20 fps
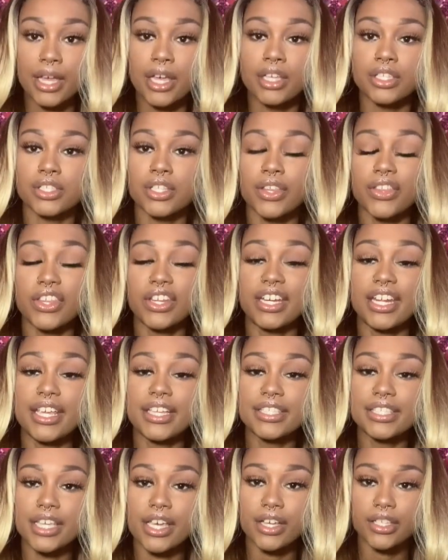So the
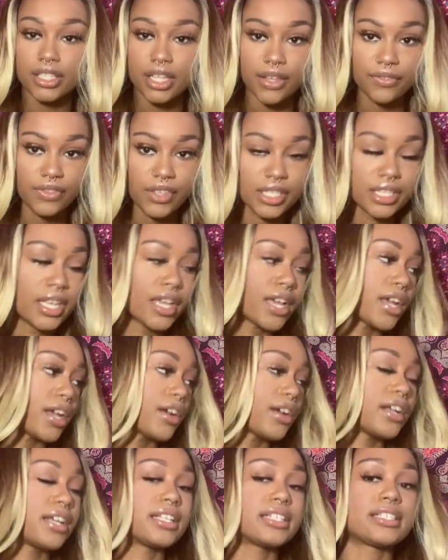details of this hair
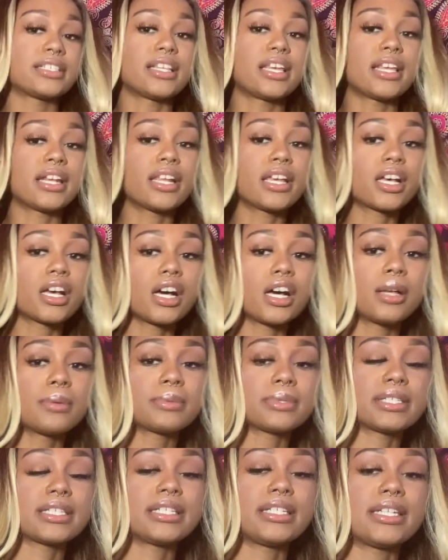is that it
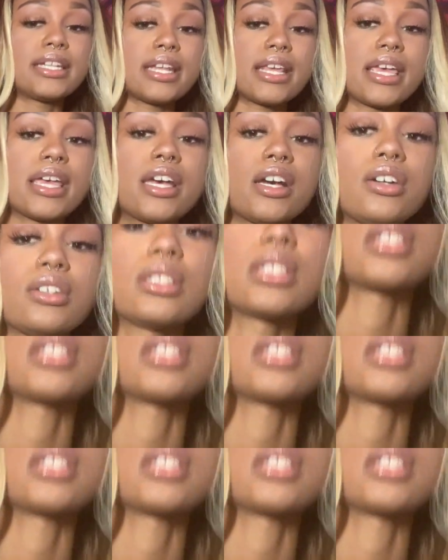comes down